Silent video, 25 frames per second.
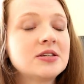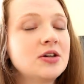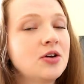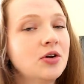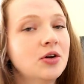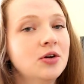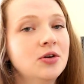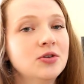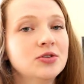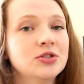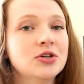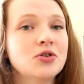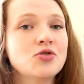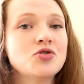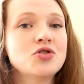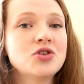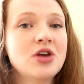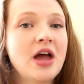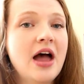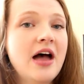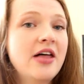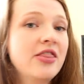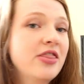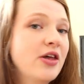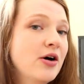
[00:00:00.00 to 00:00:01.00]
You can also
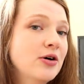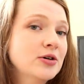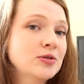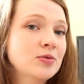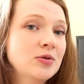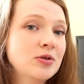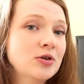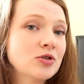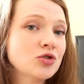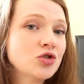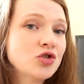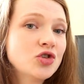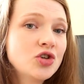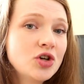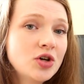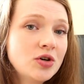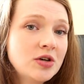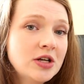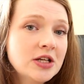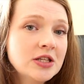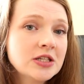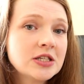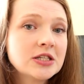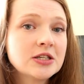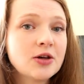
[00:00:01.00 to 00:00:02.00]
share those with your
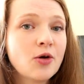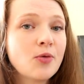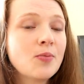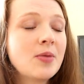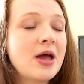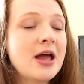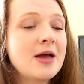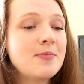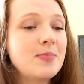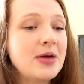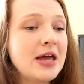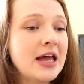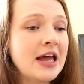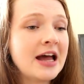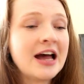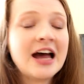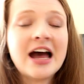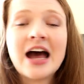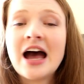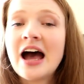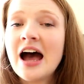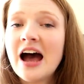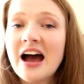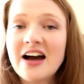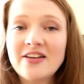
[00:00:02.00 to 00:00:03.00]
students. So maybe
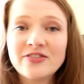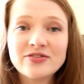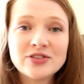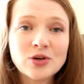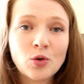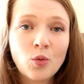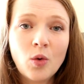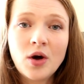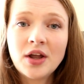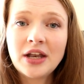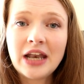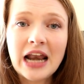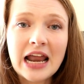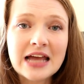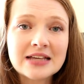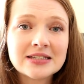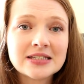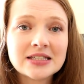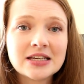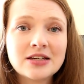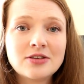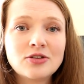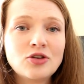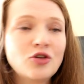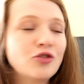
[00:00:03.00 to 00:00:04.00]
after one
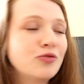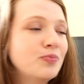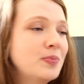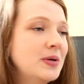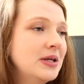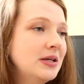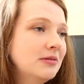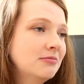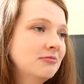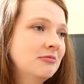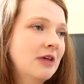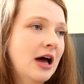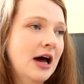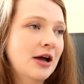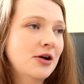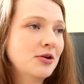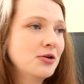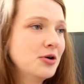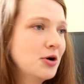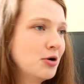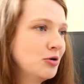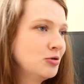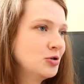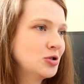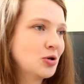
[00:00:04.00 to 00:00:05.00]
lesson, you've been, I don't
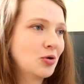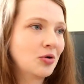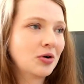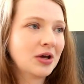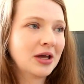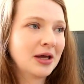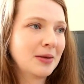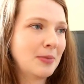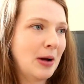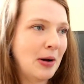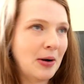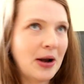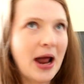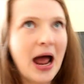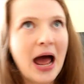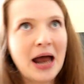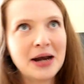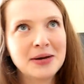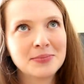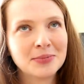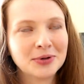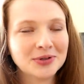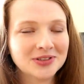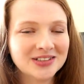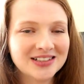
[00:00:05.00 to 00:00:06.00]
know, talking about
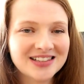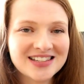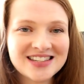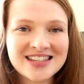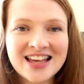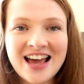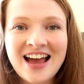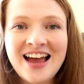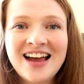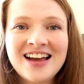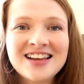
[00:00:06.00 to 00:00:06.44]
animals.